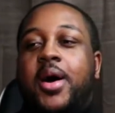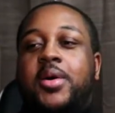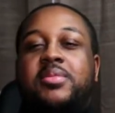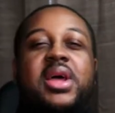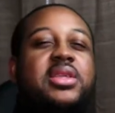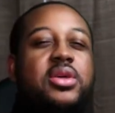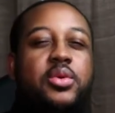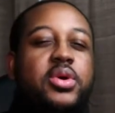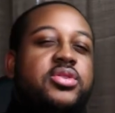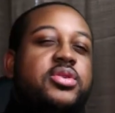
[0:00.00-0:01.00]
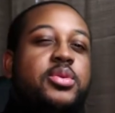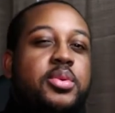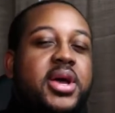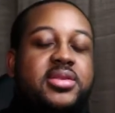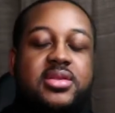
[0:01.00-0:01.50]
like the original
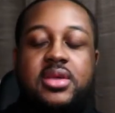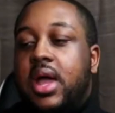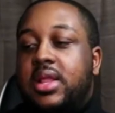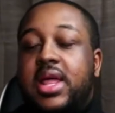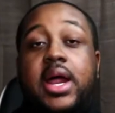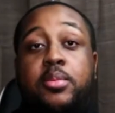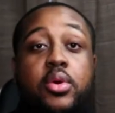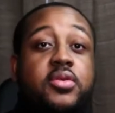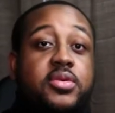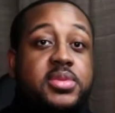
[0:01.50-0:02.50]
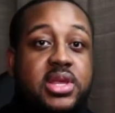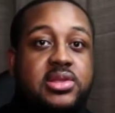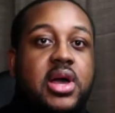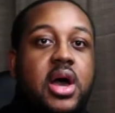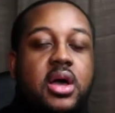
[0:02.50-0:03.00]
pressing that I brought from
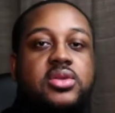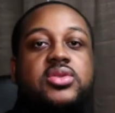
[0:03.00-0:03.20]
Discogs.